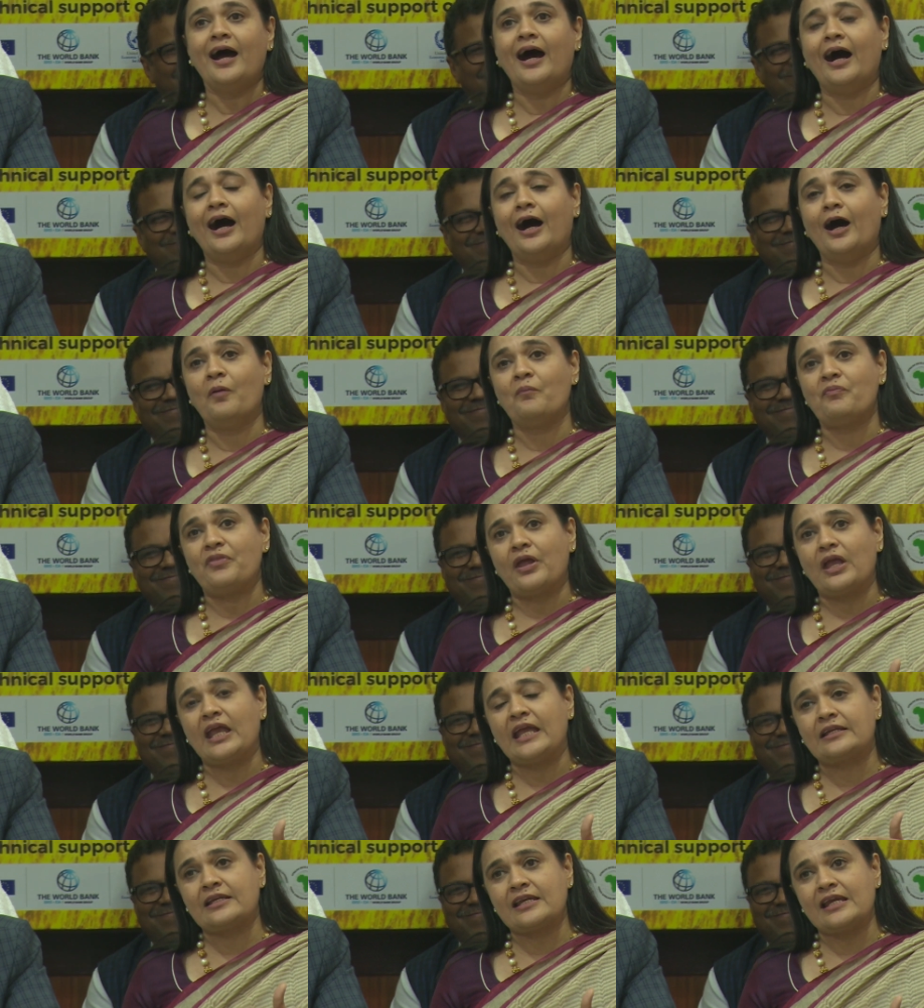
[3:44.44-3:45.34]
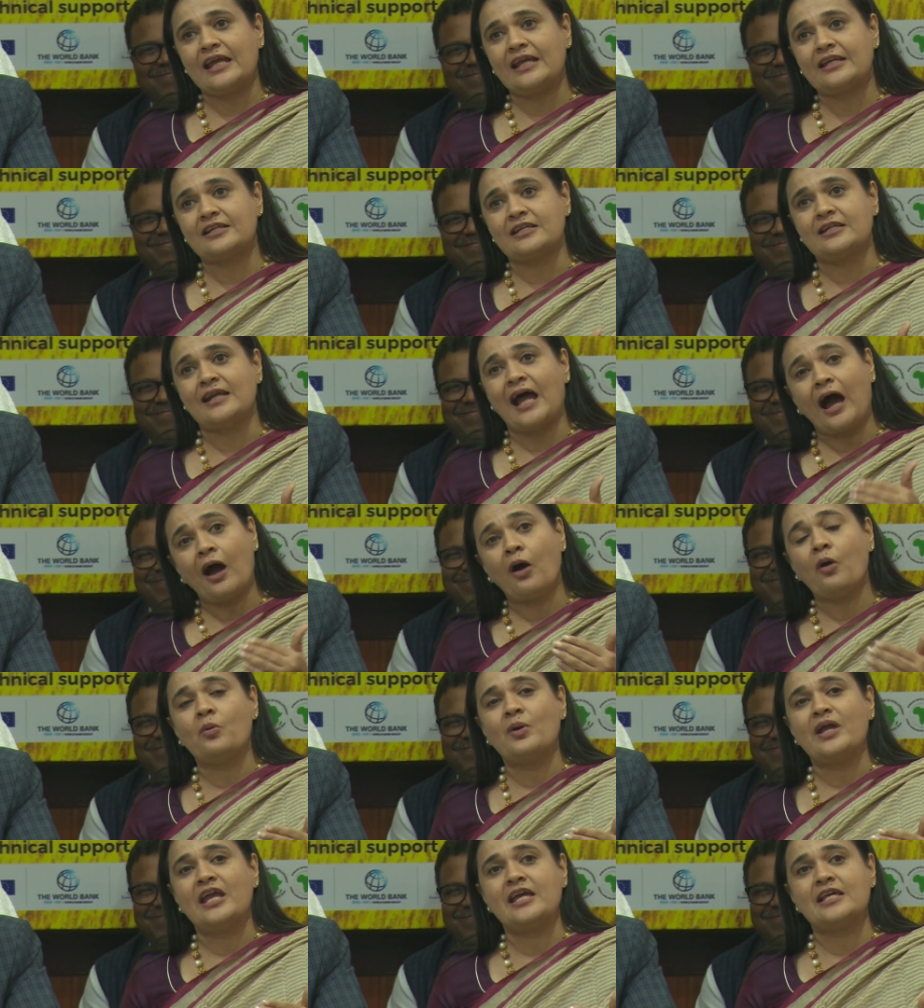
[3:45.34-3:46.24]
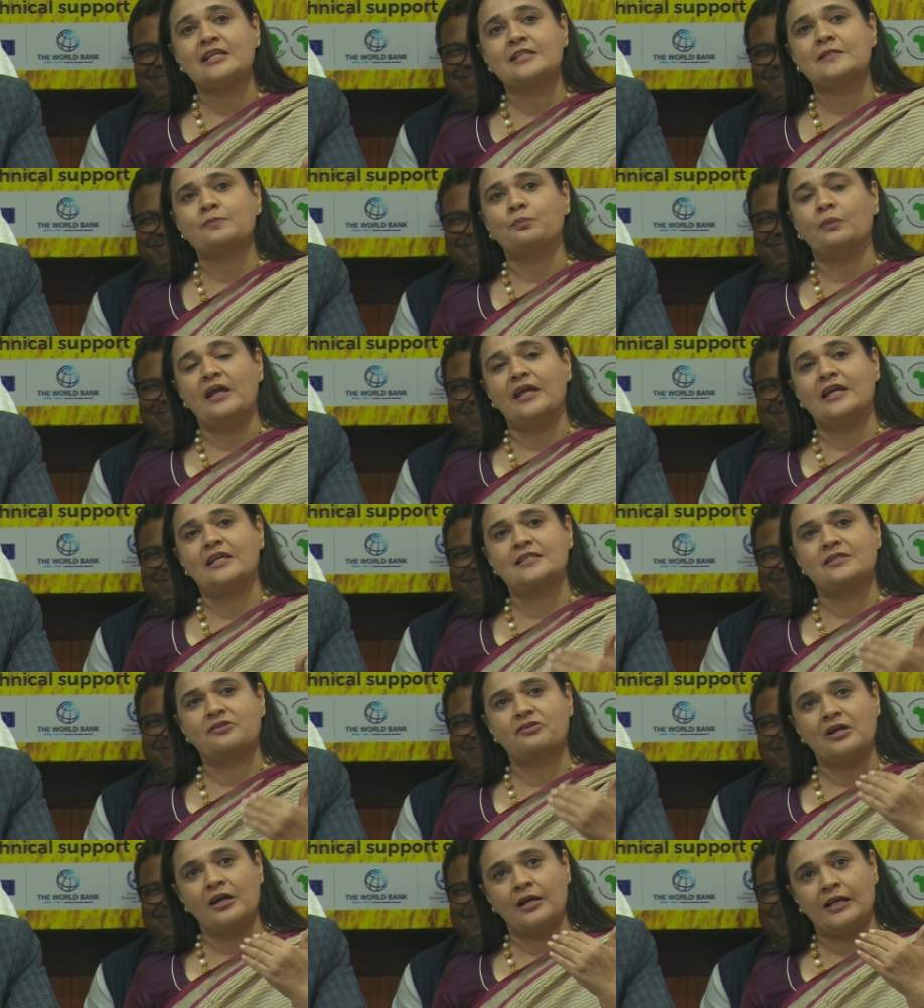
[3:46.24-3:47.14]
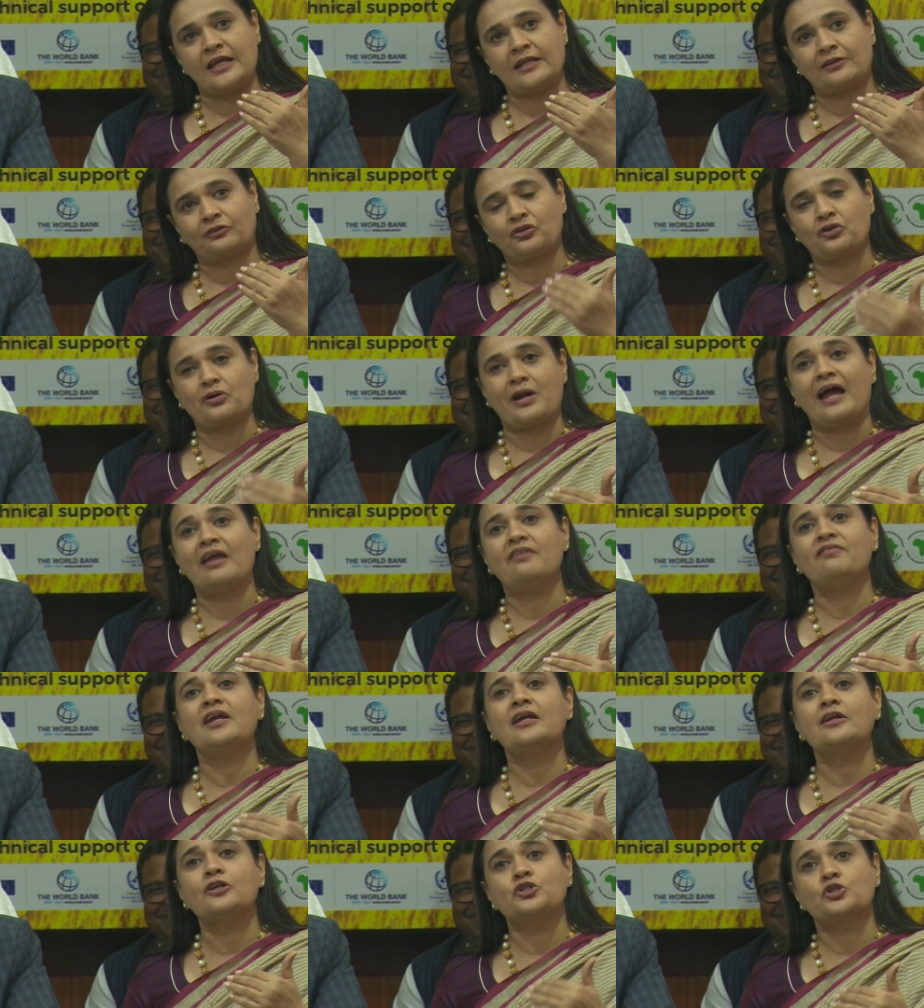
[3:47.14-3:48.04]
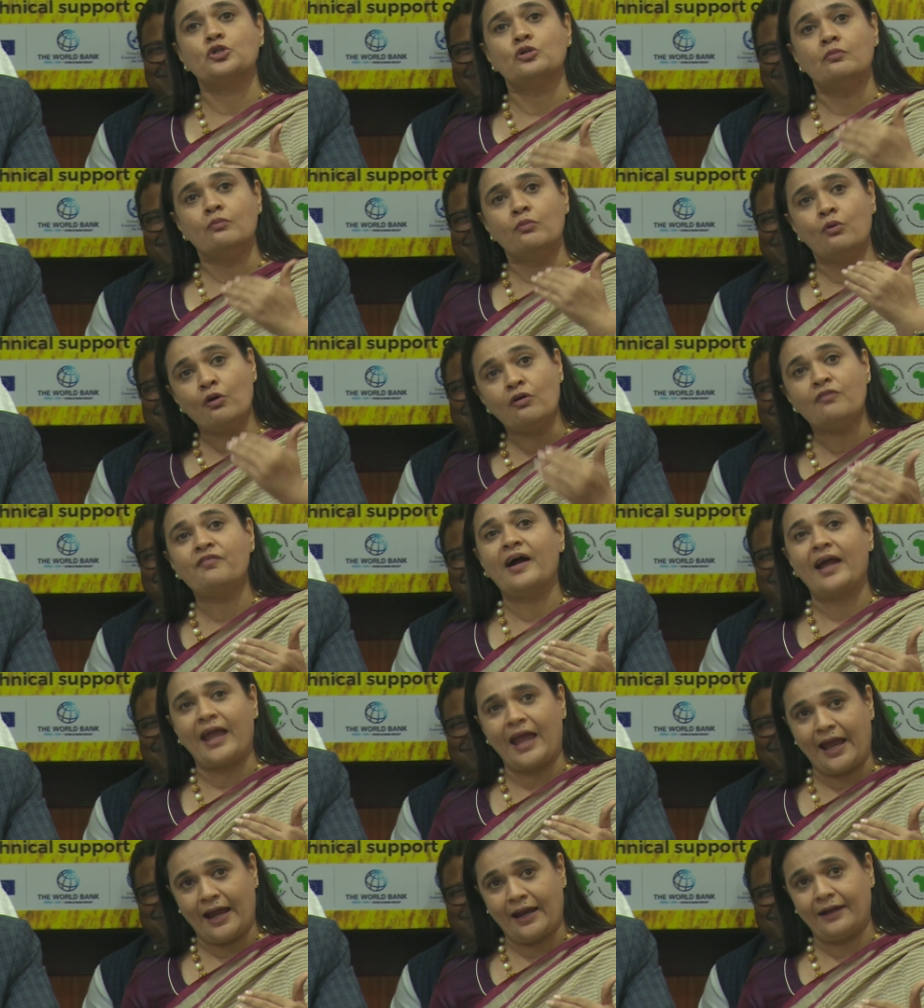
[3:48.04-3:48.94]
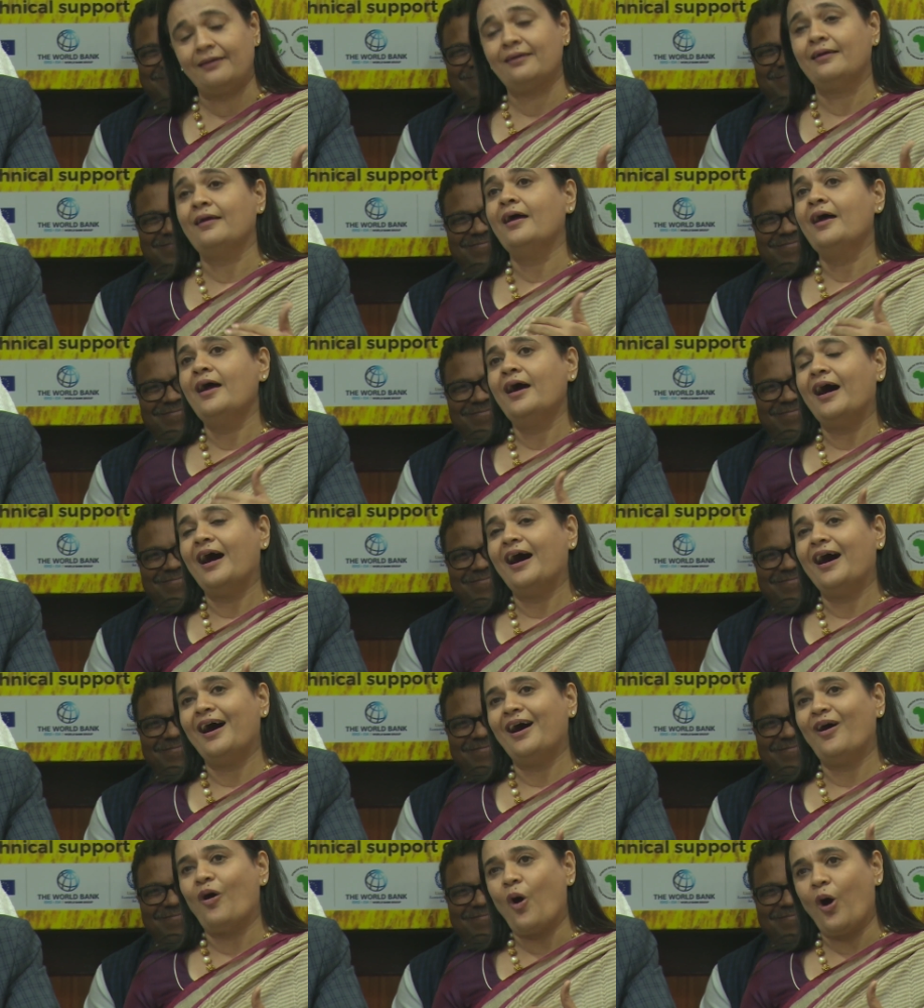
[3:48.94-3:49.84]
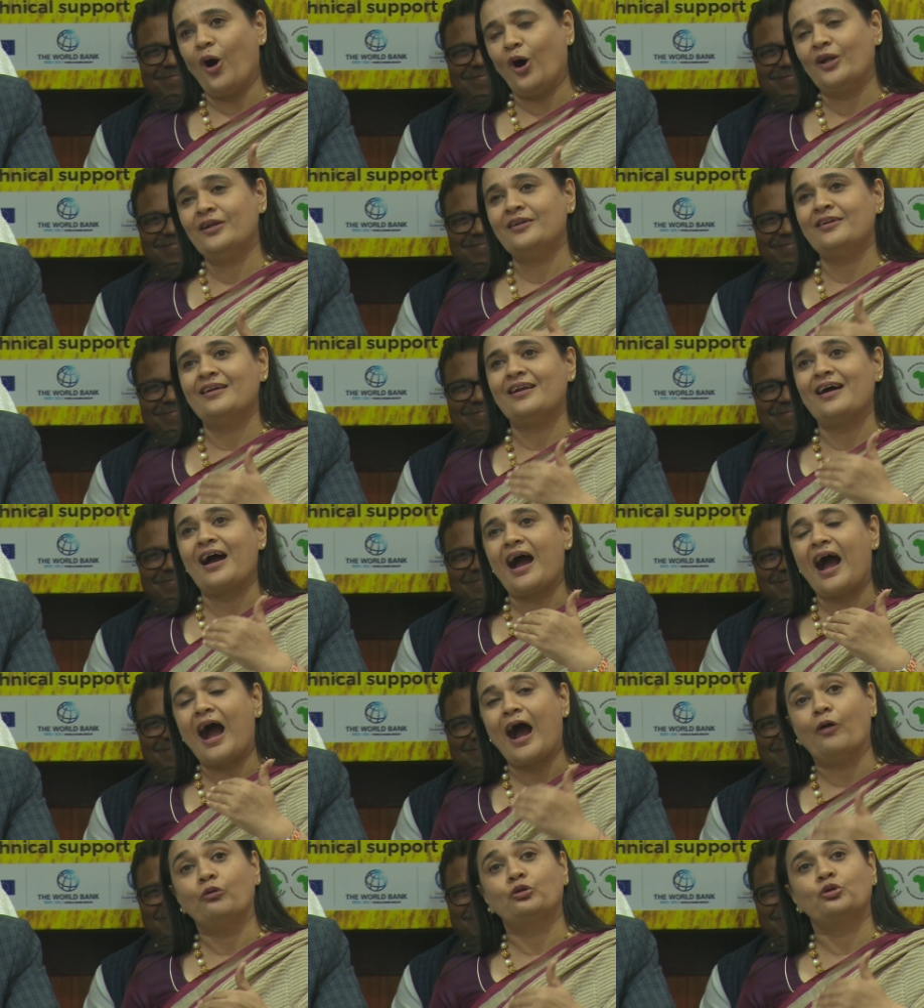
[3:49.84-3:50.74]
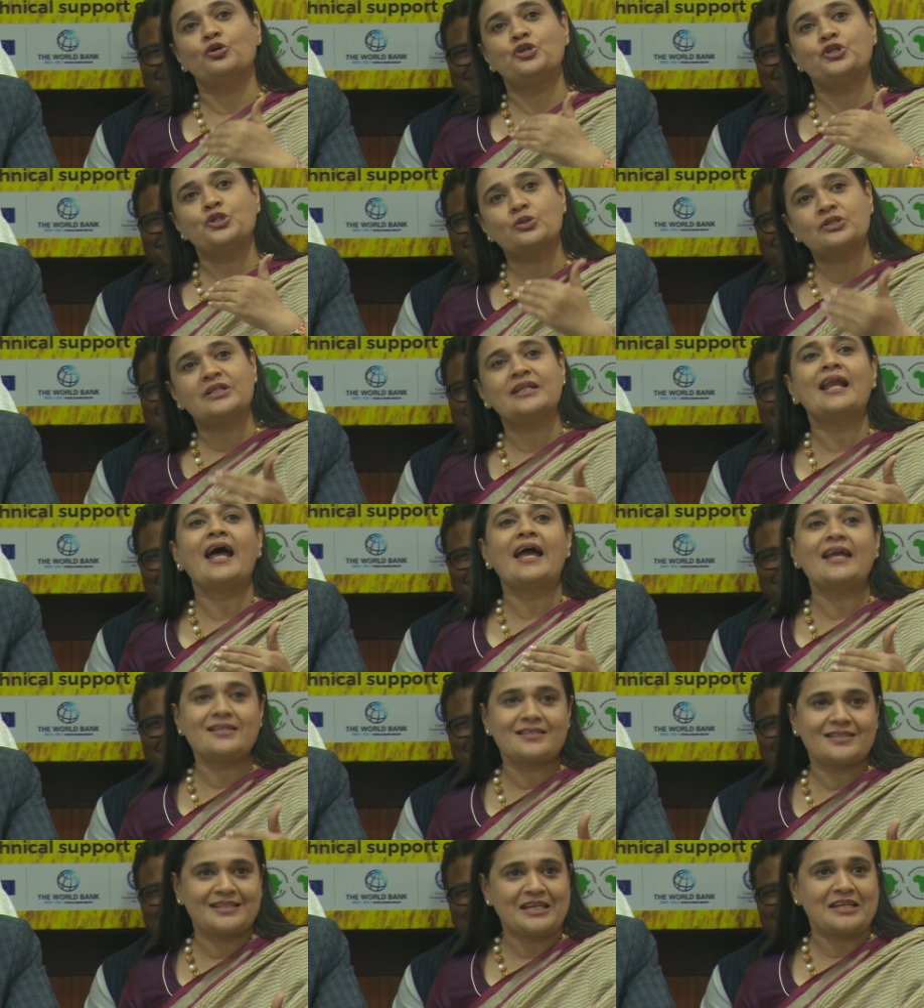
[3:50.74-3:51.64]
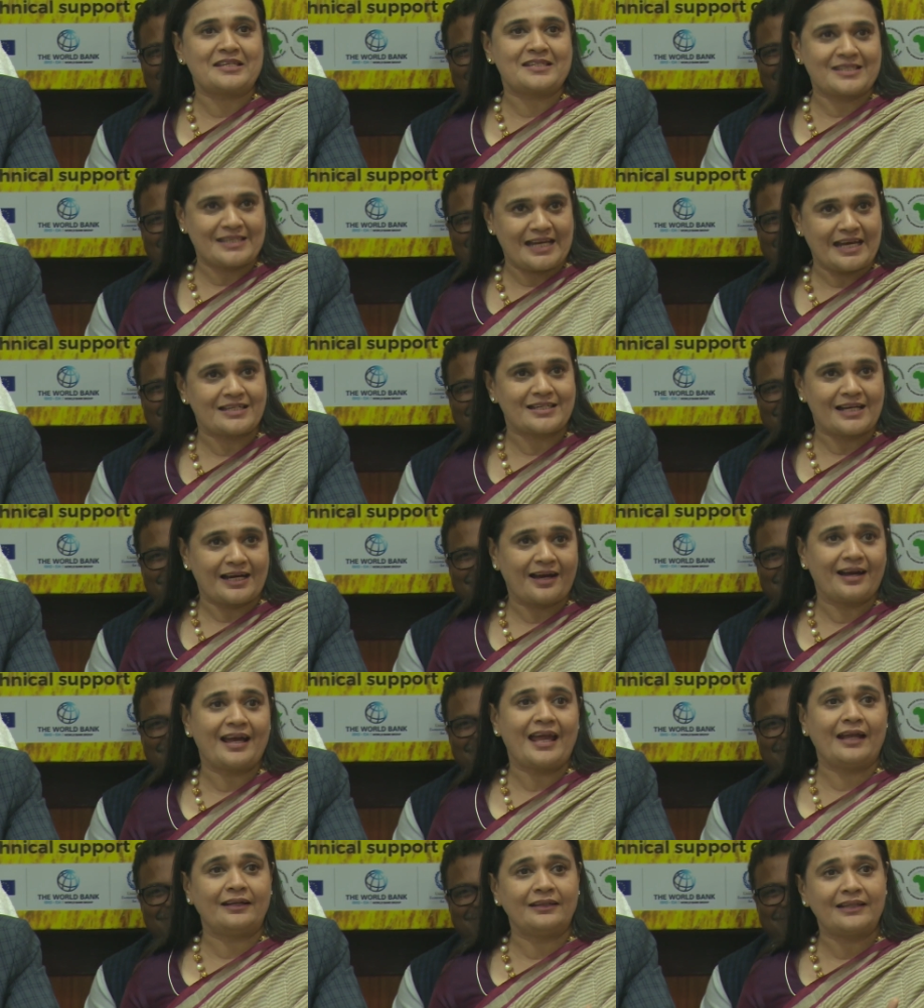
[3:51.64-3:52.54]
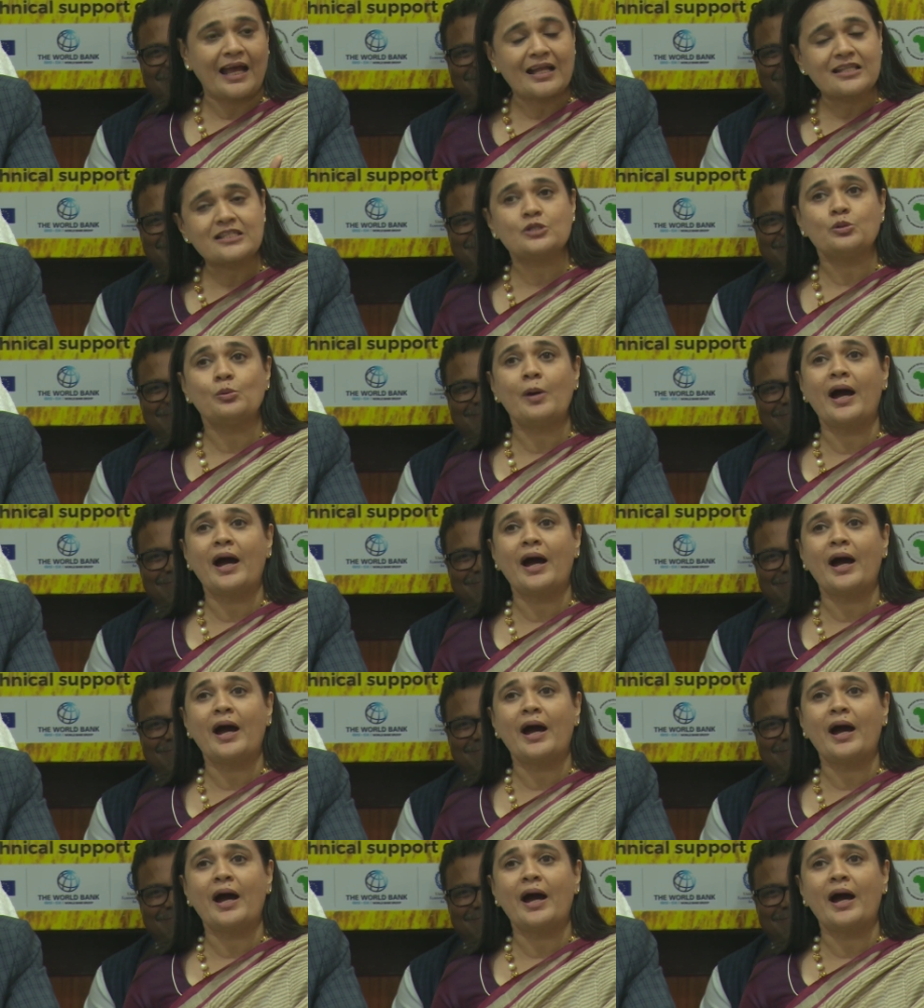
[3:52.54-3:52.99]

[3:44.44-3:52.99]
Uh, it it now is is really thriving to move ahead uh, on how to utilize these data and that's